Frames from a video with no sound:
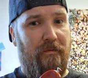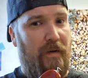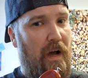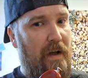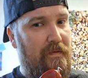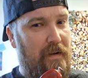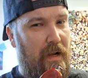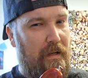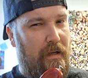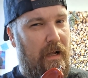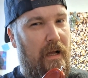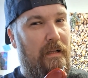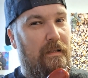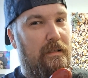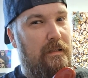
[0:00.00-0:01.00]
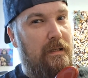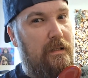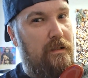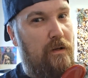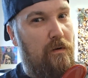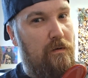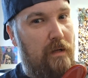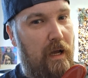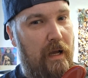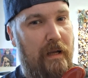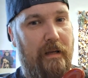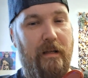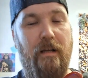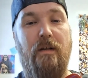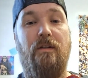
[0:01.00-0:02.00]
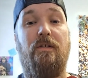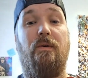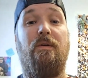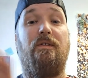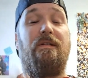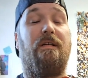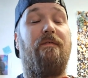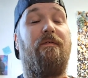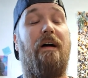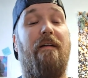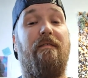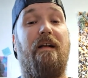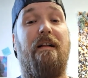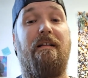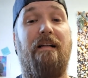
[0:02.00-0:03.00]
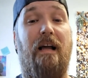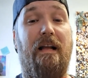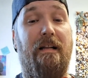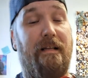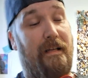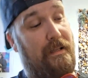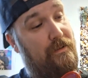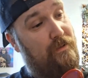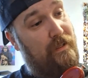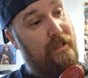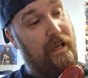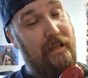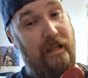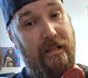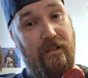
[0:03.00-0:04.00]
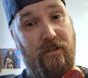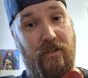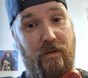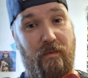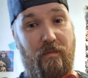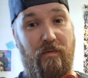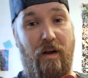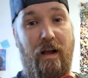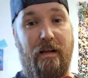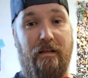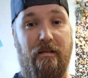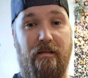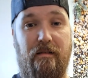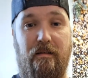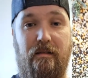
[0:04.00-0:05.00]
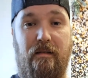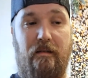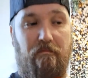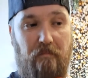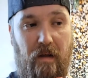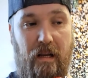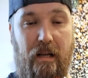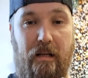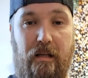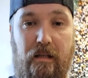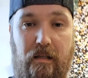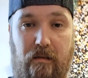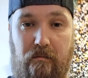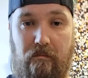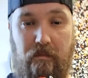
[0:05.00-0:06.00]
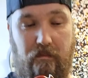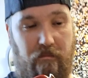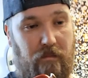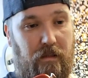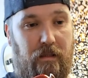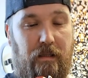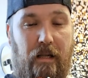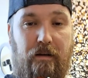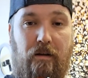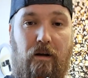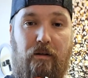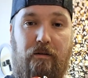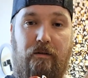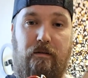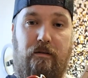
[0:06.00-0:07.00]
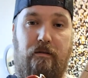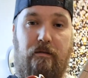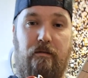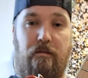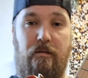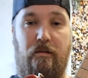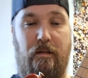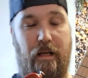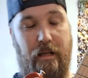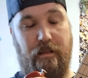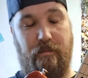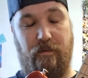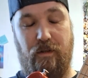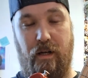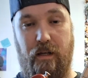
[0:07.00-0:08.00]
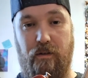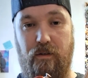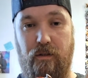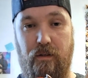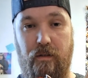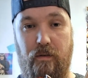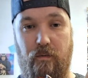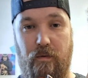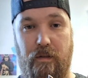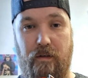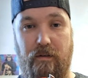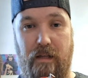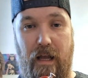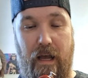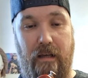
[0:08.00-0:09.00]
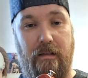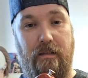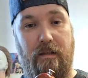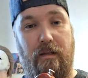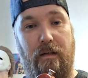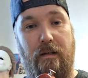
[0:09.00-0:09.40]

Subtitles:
$599, $609. So when you see $599 again, you're like, hey, that's a cheaper price. And it is $10 and some change when there's tax.